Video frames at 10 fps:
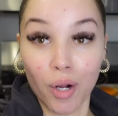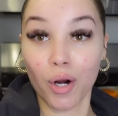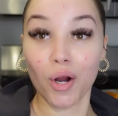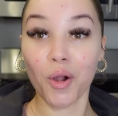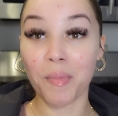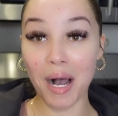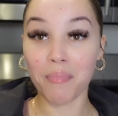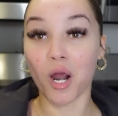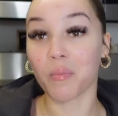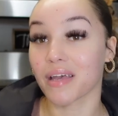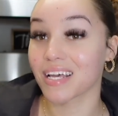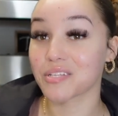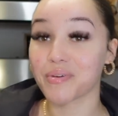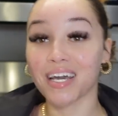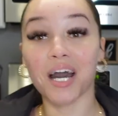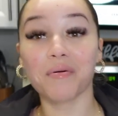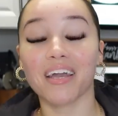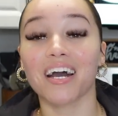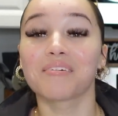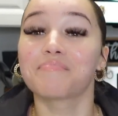Girl, my apartment is
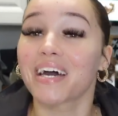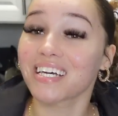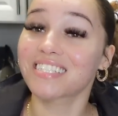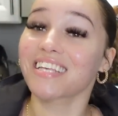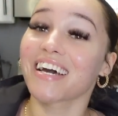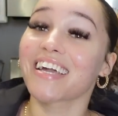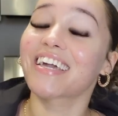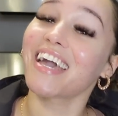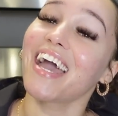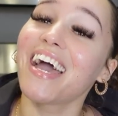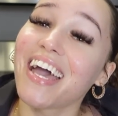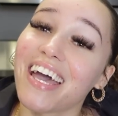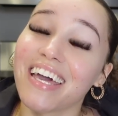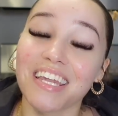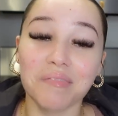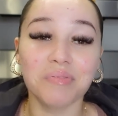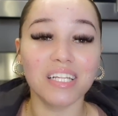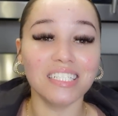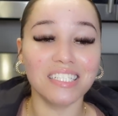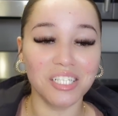becoming a mess again.
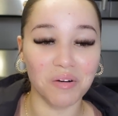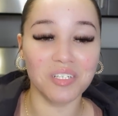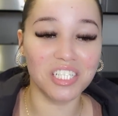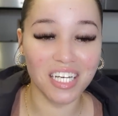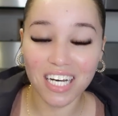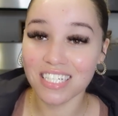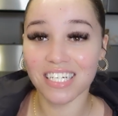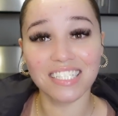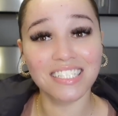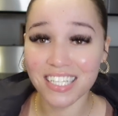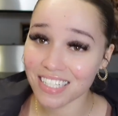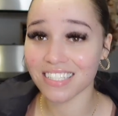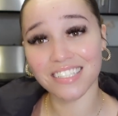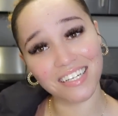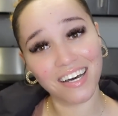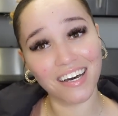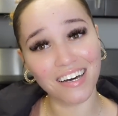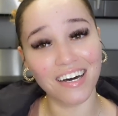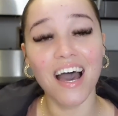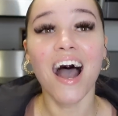Please don't judge a sister.
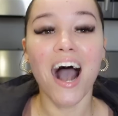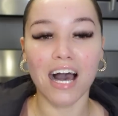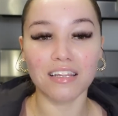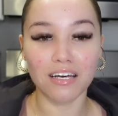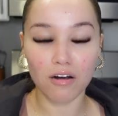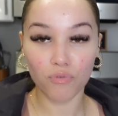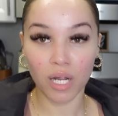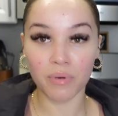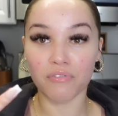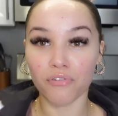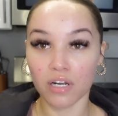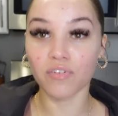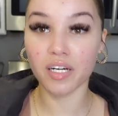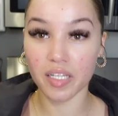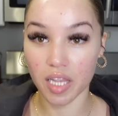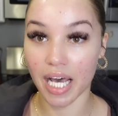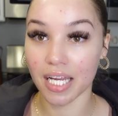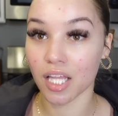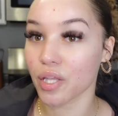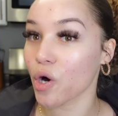I love when I'm in front of good
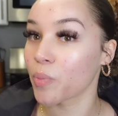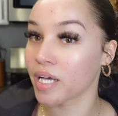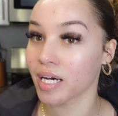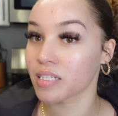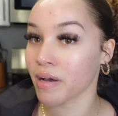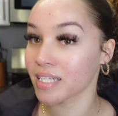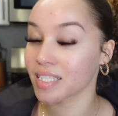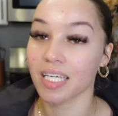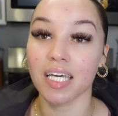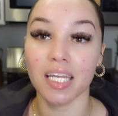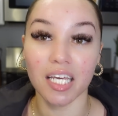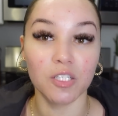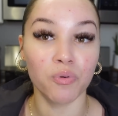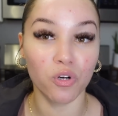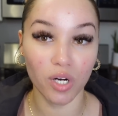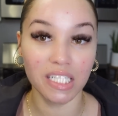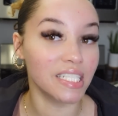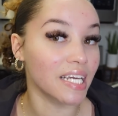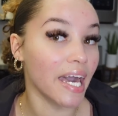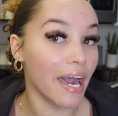lighting though because my skin is
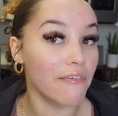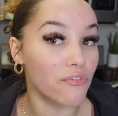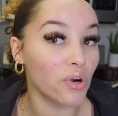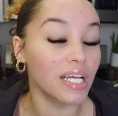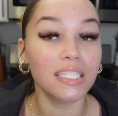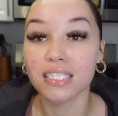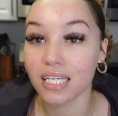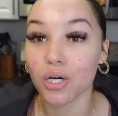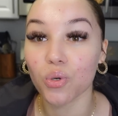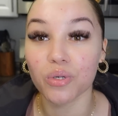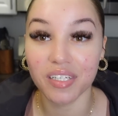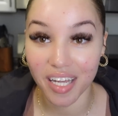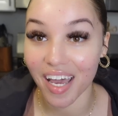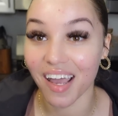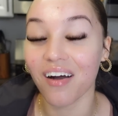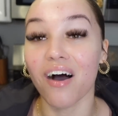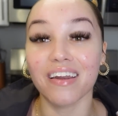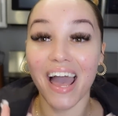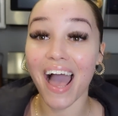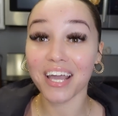progressing every single day on
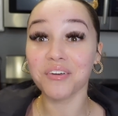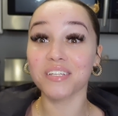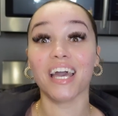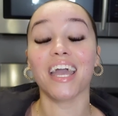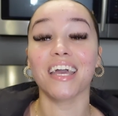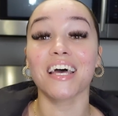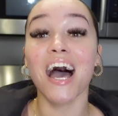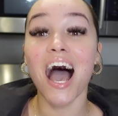Accutane.